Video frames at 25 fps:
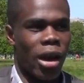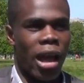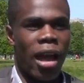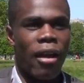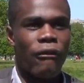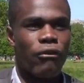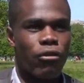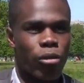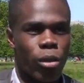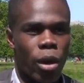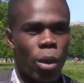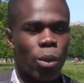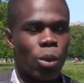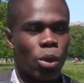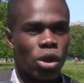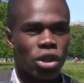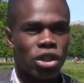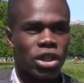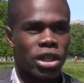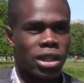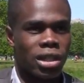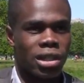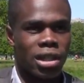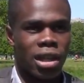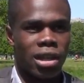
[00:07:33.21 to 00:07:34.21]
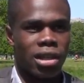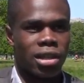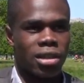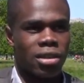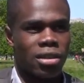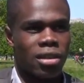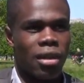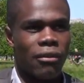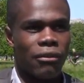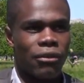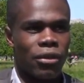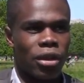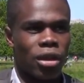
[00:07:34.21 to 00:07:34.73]
everyone watches, and it's
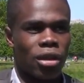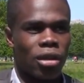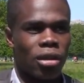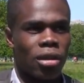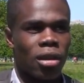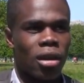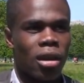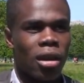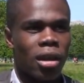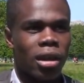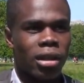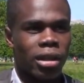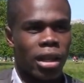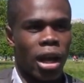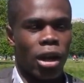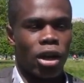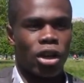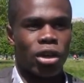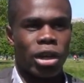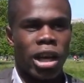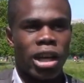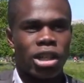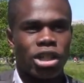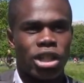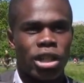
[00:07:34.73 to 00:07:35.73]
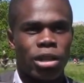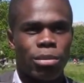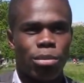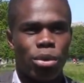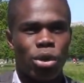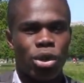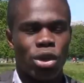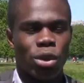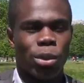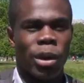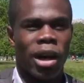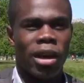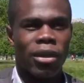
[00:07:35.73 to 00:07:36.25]
something that could actually put
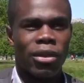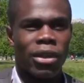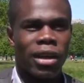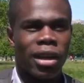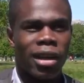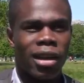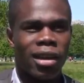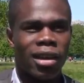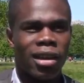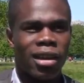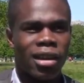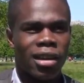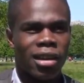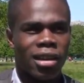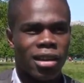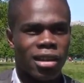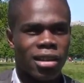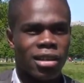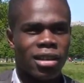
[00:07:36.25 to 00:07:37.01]
you out there.